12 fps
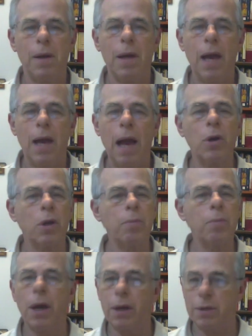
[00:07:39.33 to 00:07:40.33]
I'm going to
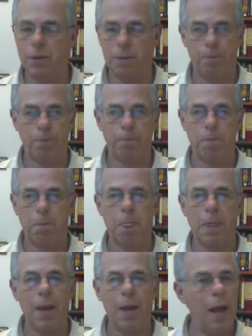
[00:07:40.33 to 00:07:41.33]
be honest.
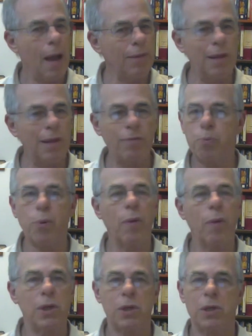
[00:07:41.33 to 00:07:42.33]
I've lived a
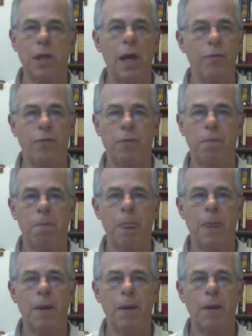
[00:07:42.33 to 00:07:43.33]
privileged life.
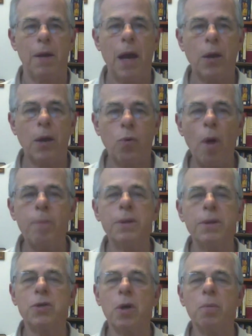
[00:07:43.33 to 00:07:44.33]
I grew up
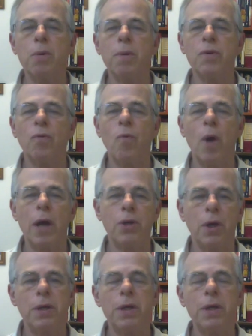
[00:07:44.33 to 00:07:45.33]
in the suburbs of
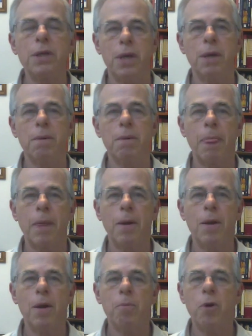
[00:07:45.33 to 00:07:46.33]
Washington, D.C.
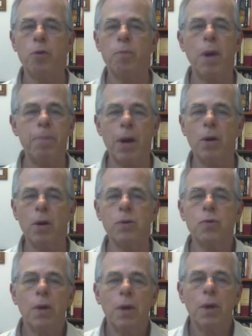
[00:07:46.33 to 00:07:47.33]
Both my
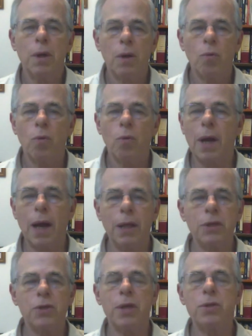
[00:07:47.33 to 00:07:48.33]
parents were
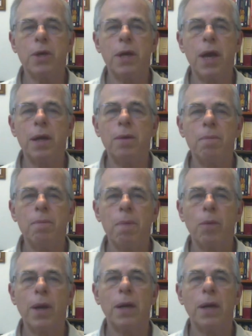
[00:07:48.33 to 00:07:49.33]
college educated.
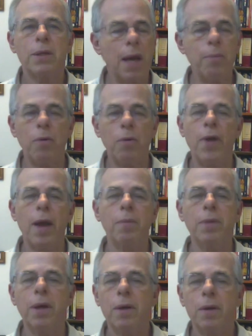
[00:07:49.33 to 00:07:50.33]
We had a stable
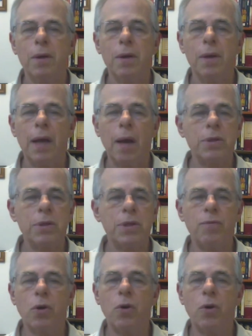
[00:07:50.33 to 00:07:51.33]
family. I
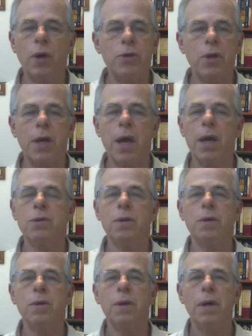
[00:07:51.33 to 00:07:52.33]
received a good
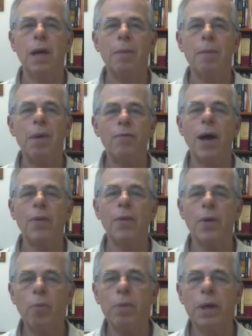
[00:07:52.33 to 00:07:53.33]
education, and my
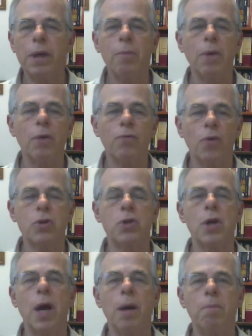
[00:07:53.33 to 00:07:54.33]
father helped me get my first
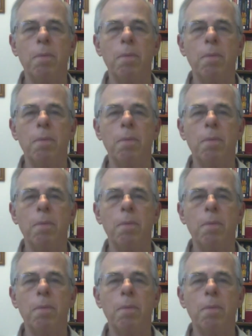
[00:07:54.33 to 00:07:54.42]
job.